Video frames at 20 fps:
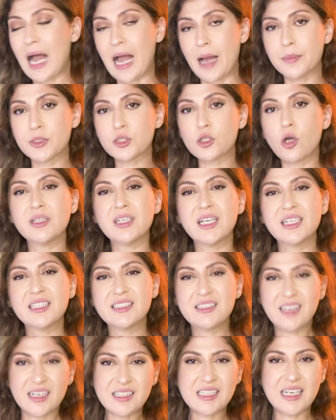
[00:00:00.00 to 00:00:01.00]
Amazon
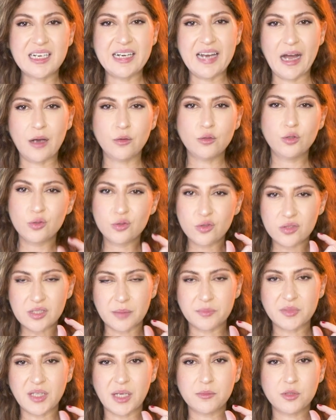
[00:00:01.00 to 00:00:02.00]
does allow you to
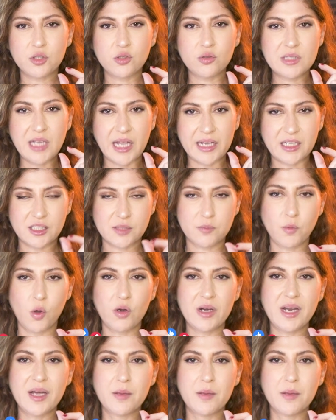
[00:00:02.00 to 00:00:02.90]
sometimes use like a small